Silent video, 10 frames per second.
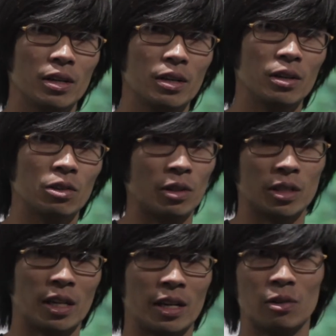So it's not
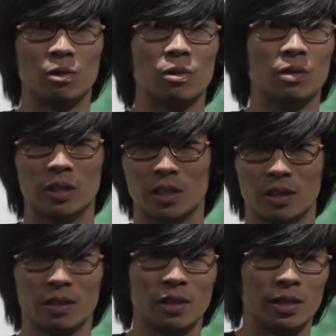like you could just
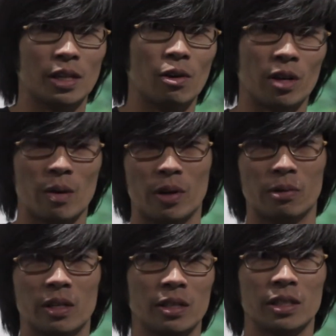say, okay, I'm going to do
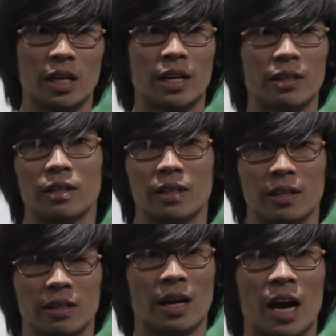this, and
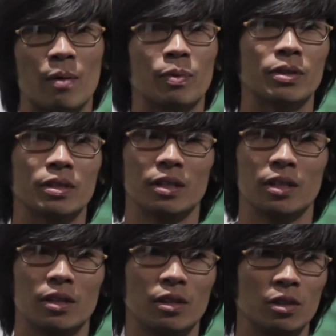that happens.
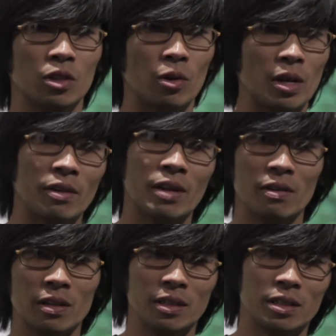So there
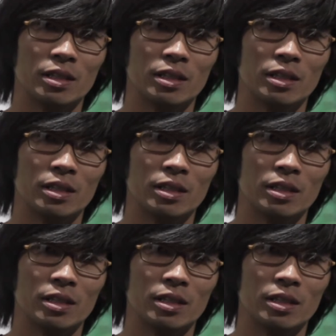is